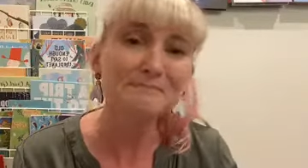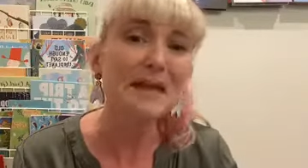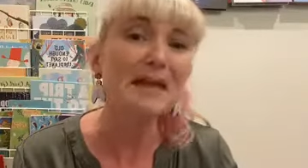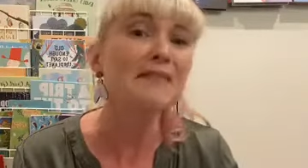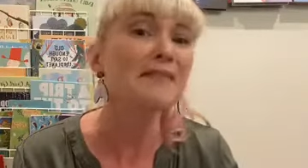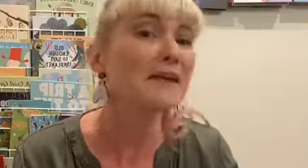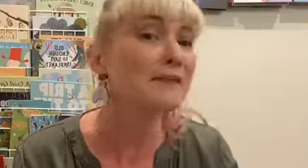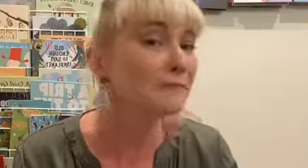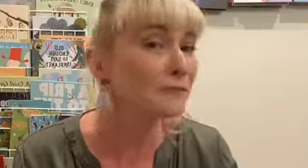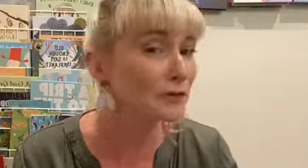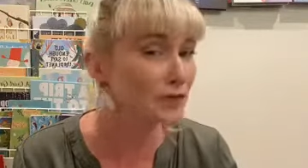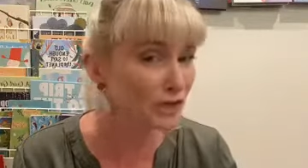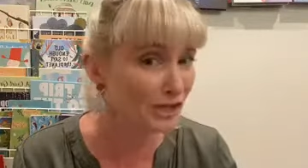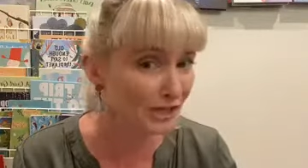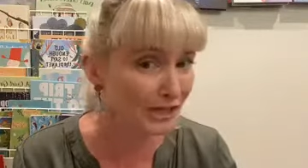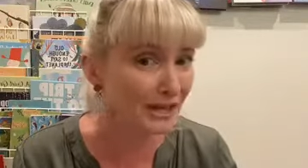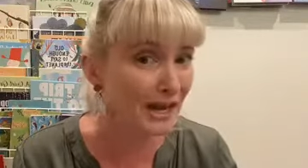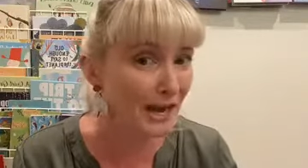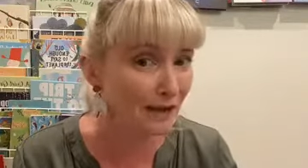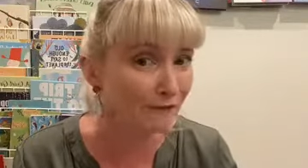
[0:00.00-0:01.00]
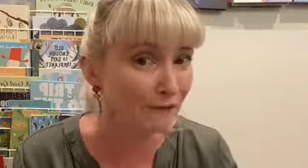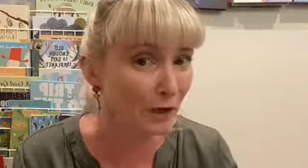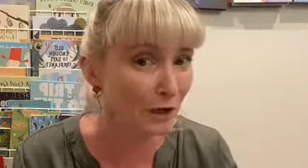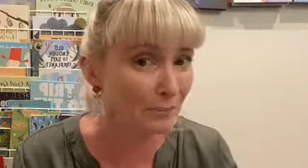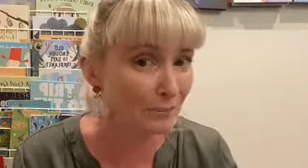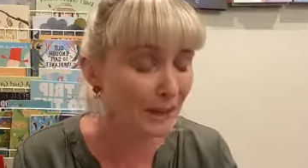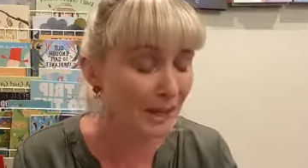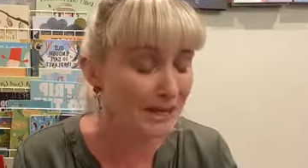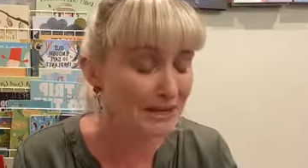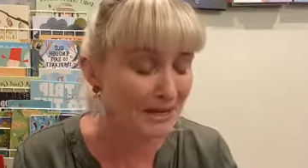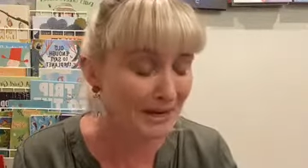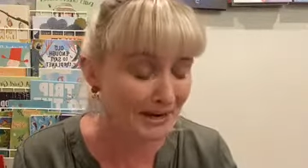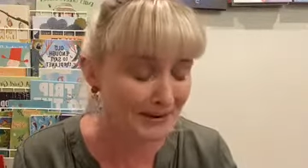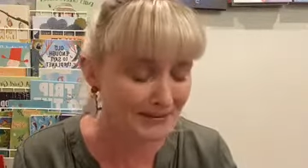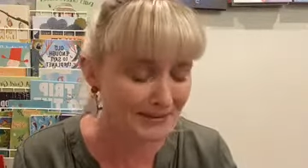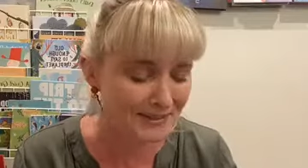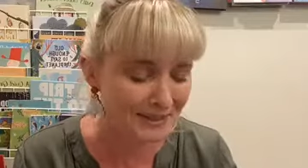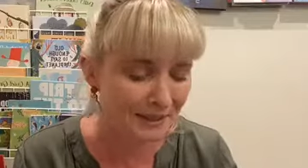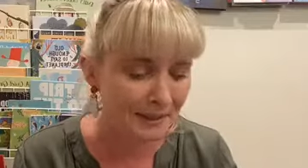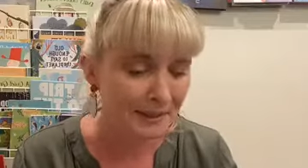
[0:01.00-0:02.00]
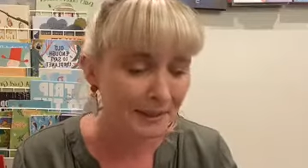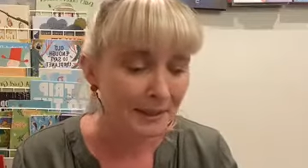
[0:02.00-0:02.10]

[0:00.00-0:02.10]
Therefore, she can have no playdates.